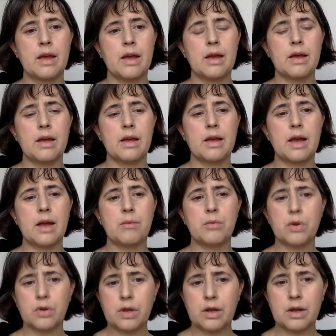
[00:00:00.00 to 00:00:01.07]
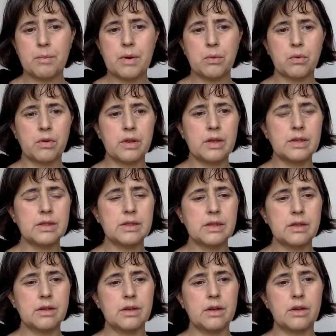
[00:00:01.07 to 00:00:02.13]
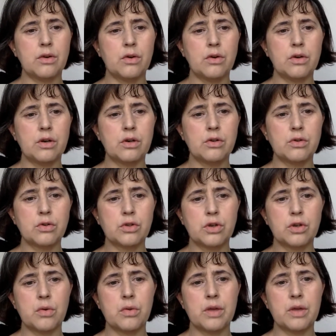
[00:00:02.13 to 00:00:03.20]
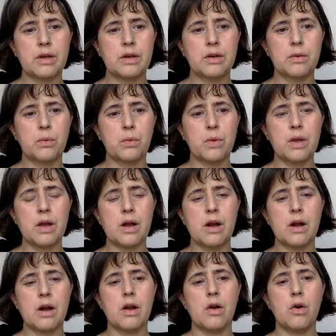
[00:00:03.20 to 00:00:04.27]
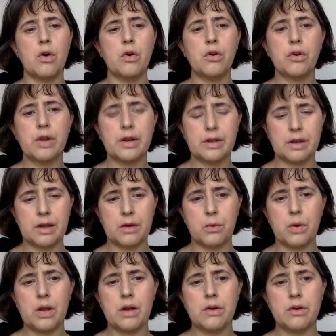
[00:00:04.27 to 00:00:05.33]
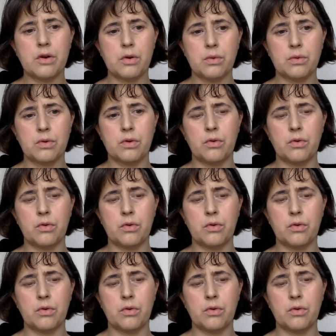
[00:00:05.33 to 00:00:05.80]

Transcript: Uh, I'm talking about this uh, in order to show that we are already a well known,